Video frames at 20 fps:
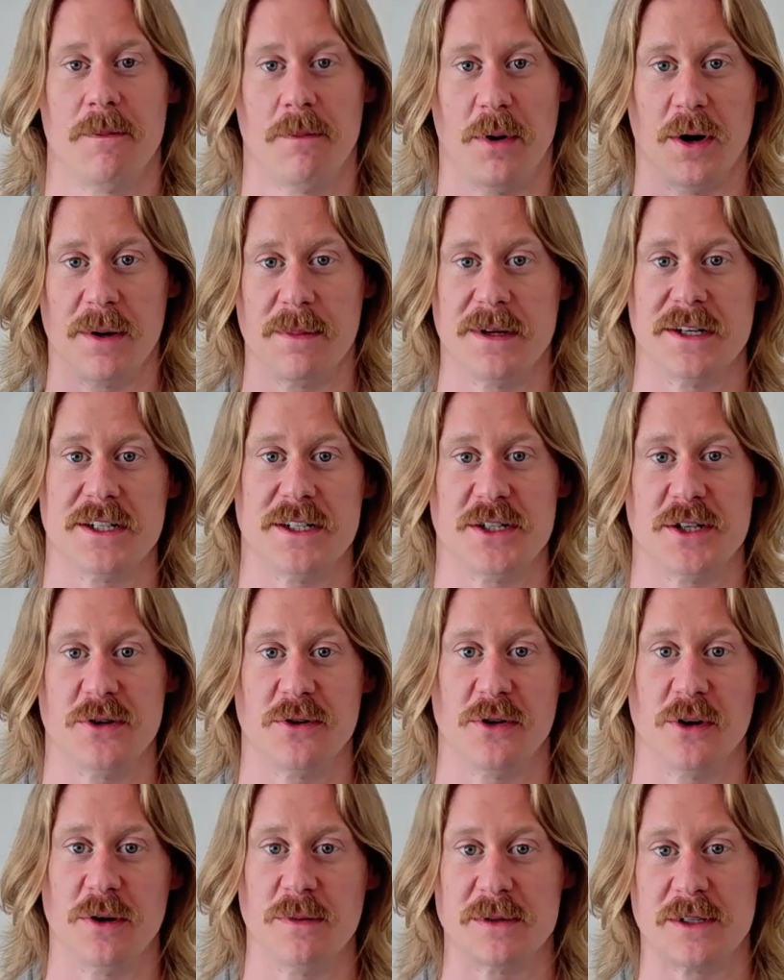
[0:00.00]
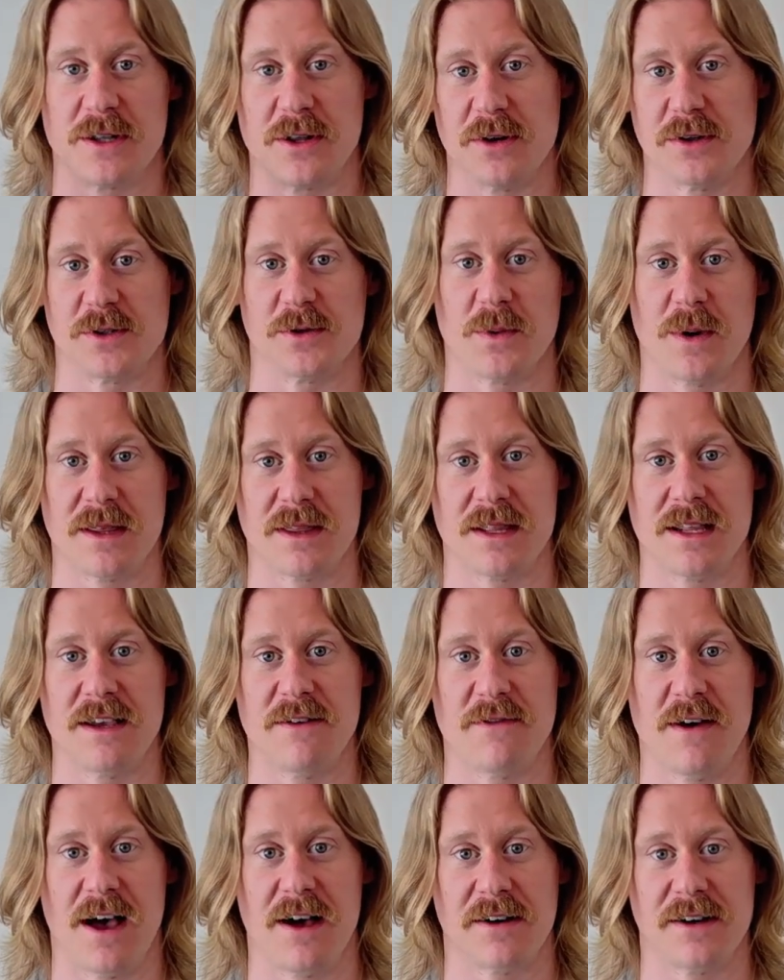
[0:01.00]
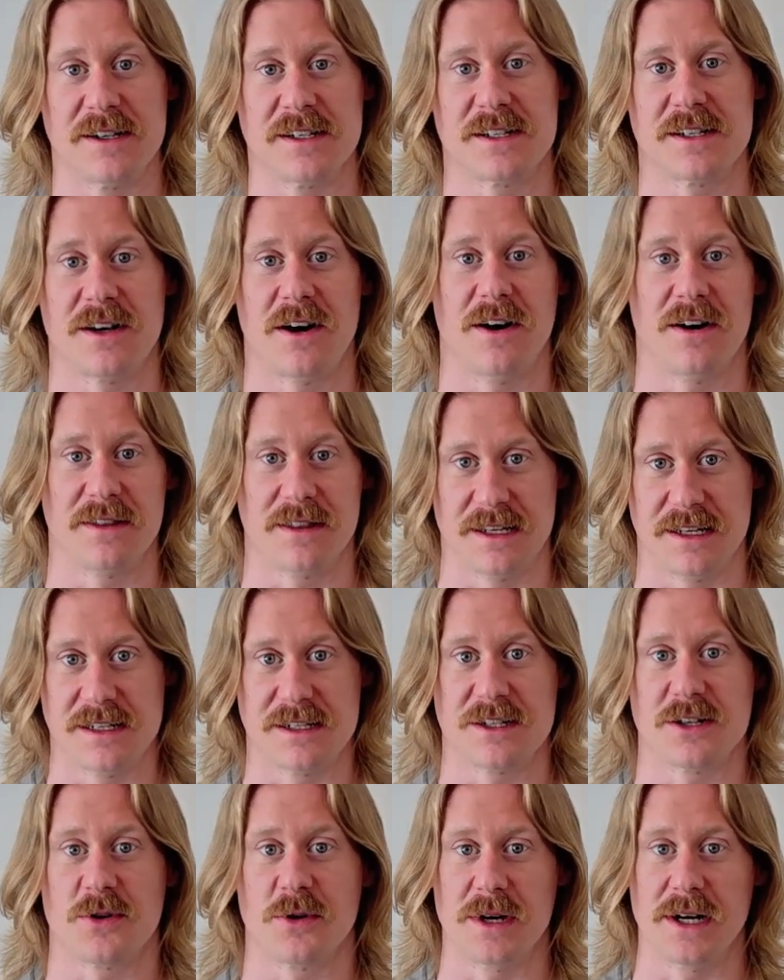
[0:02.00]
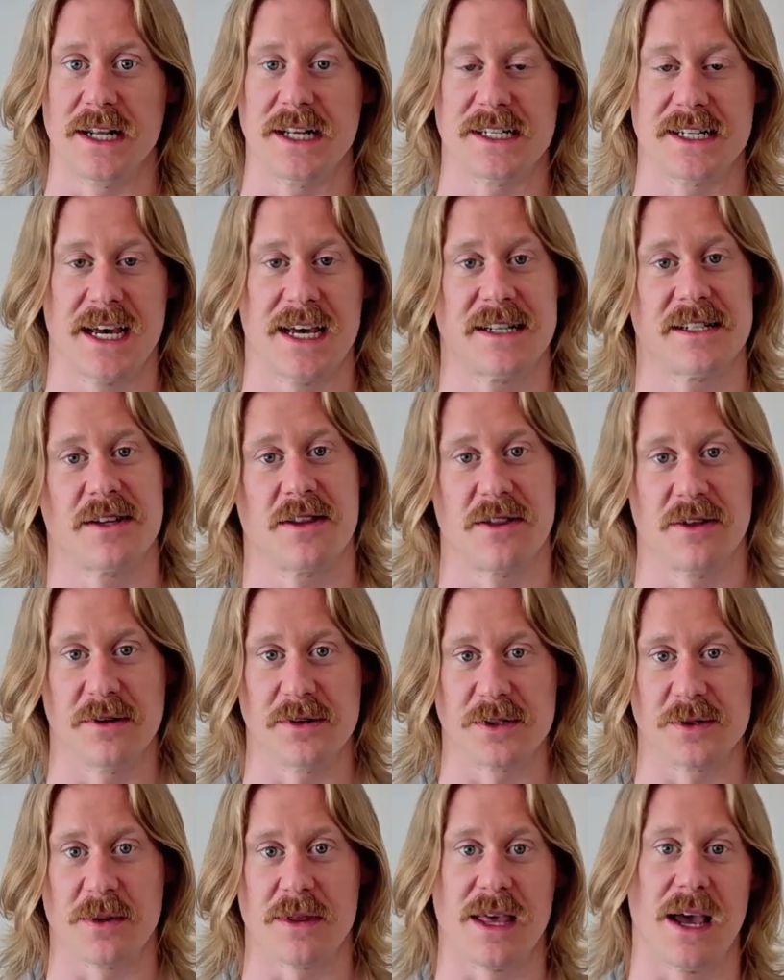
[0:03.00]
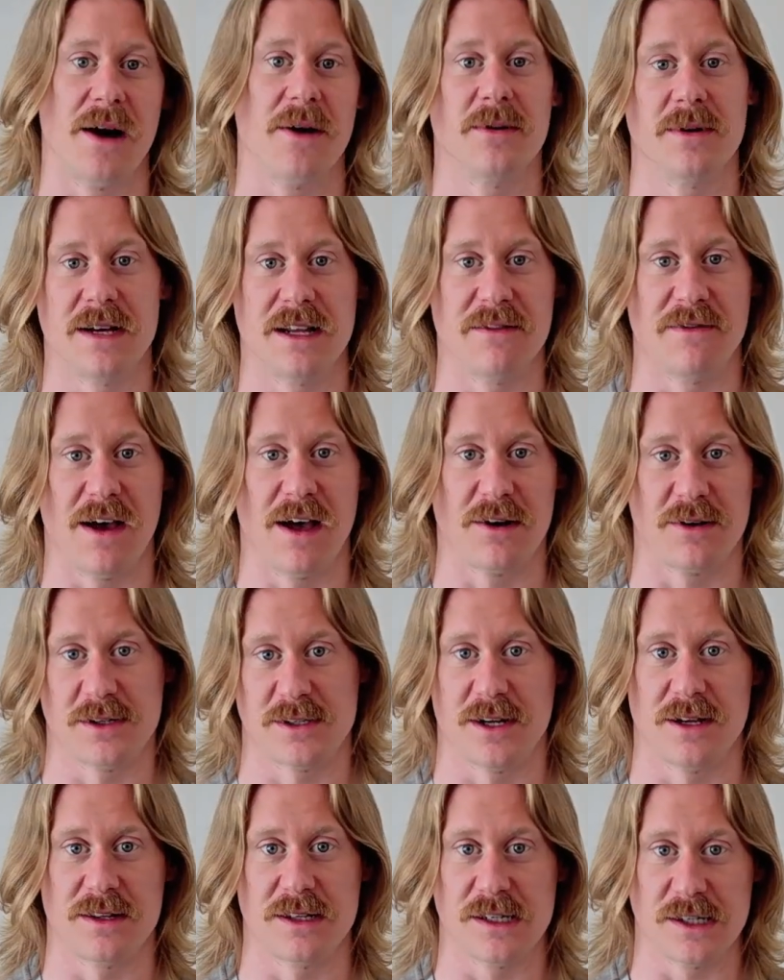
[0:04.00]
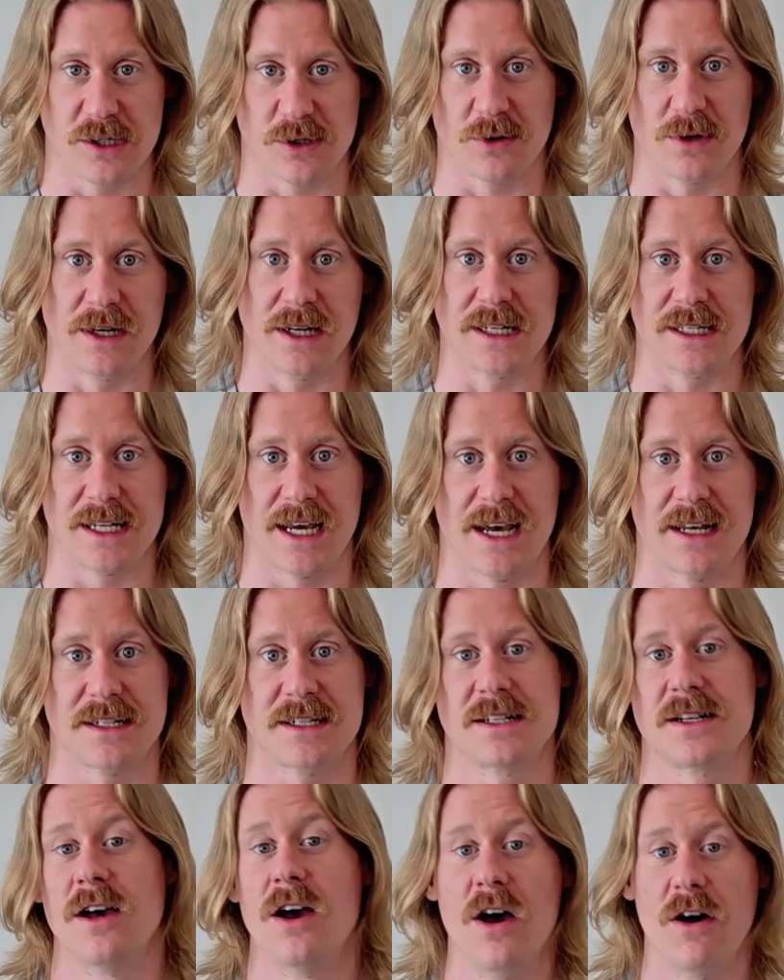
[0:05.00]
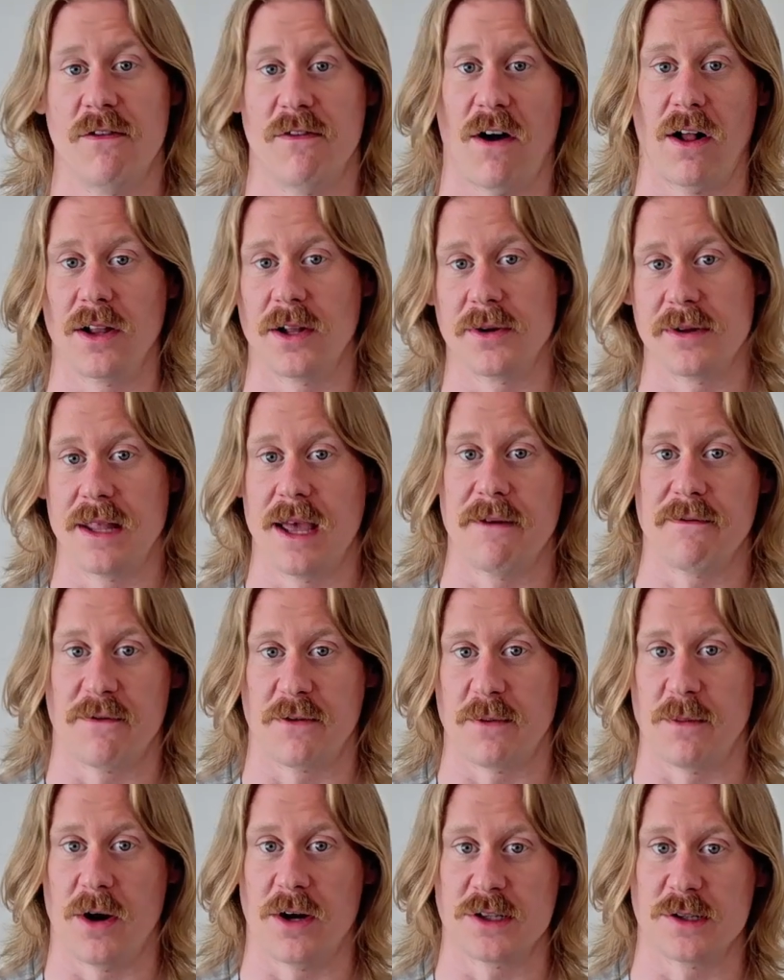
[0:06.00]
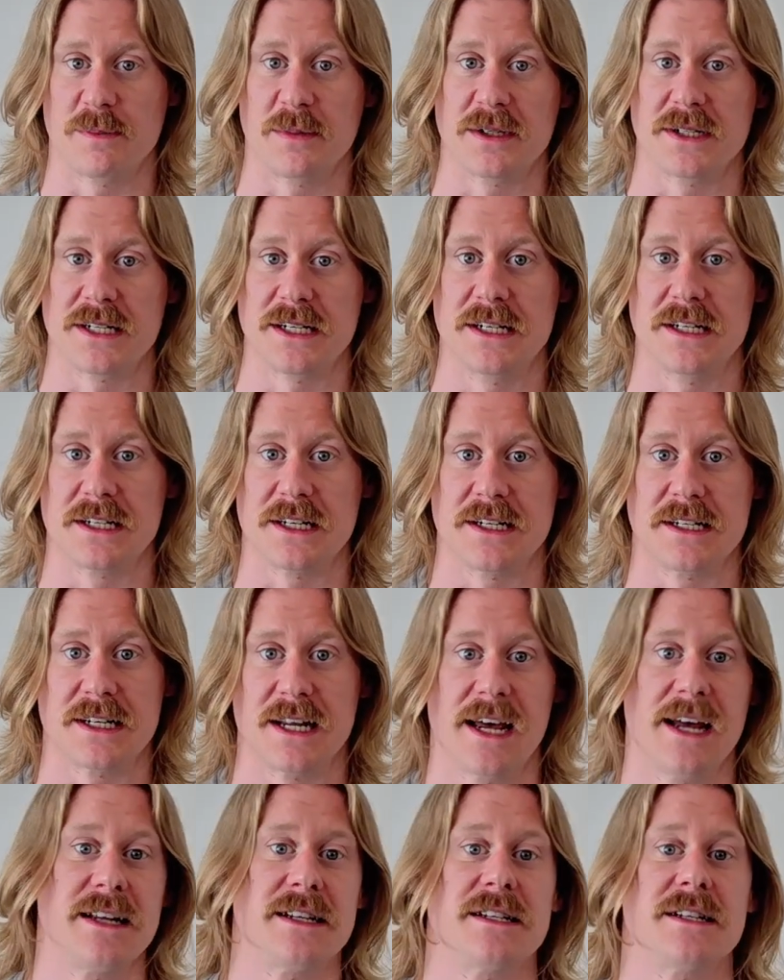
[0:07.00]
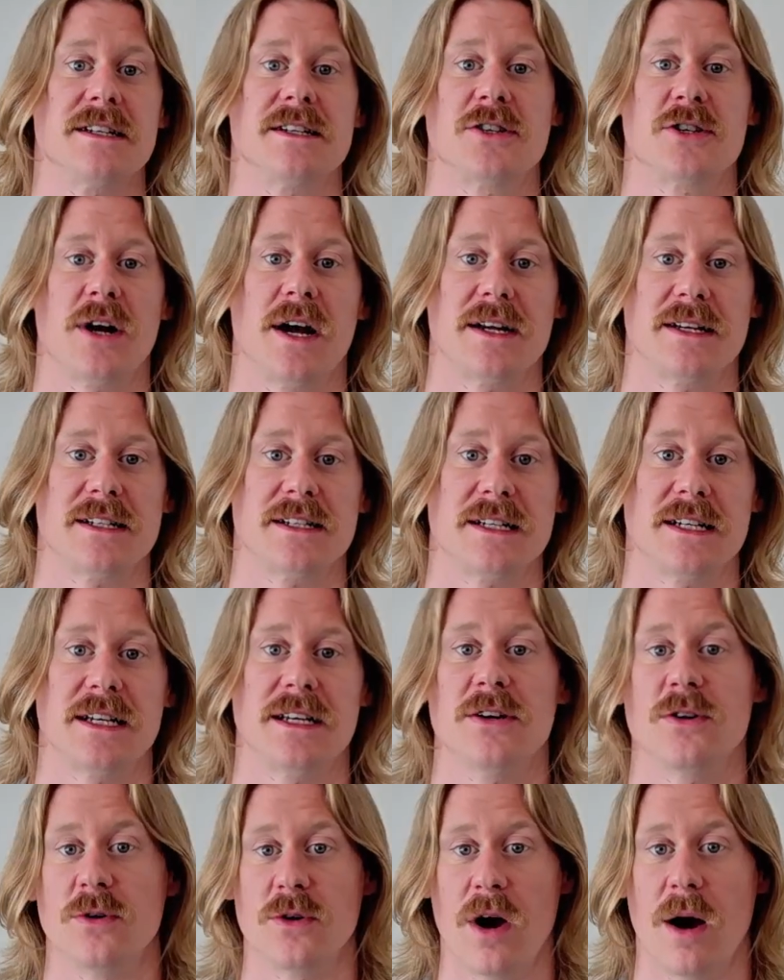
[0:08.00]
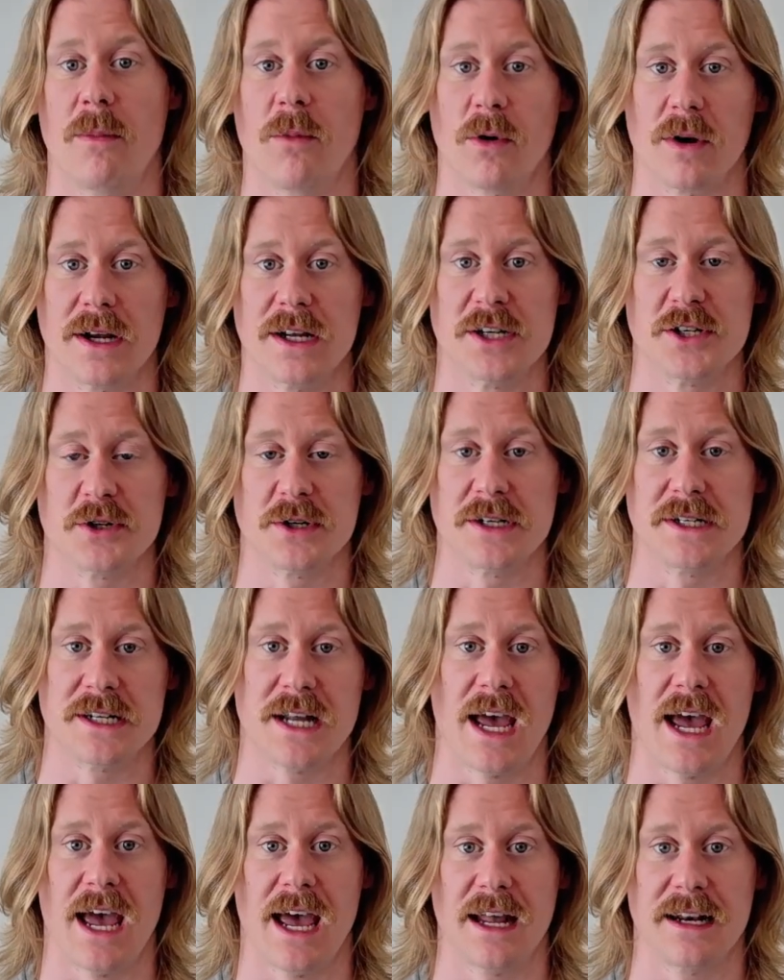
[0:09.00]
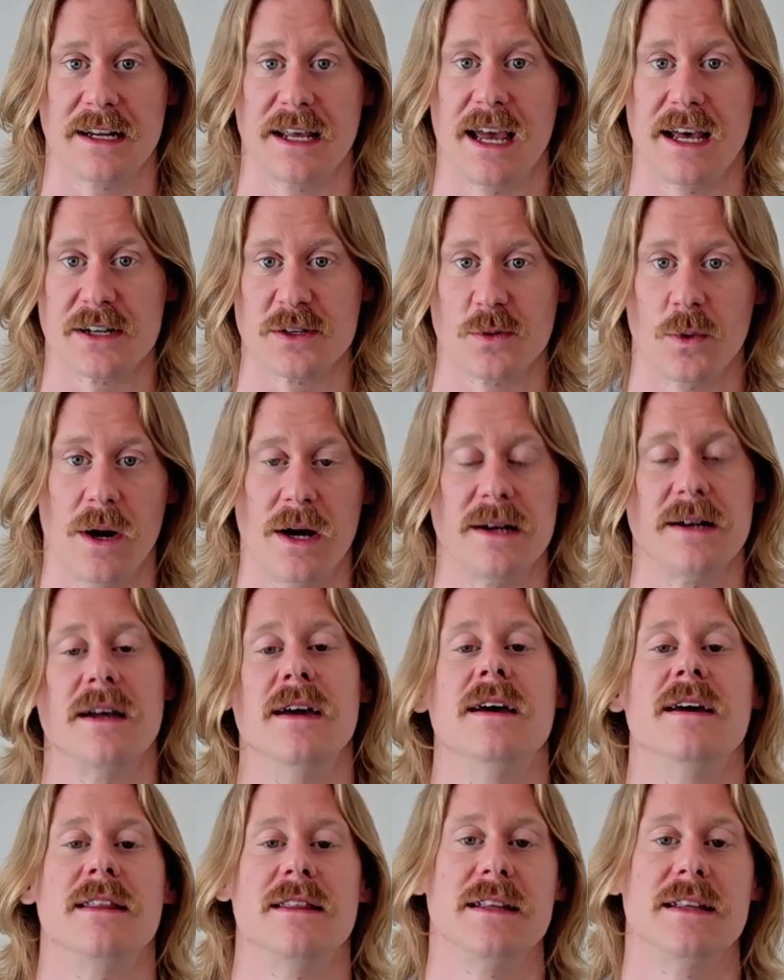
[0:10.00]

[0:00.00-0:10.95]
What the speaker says: put them into two groups, those with knee valgus on these screening tests, those without knee valgus on these screening tests, followed them for multiple seasons and tried to see who got more injuries. And guess what?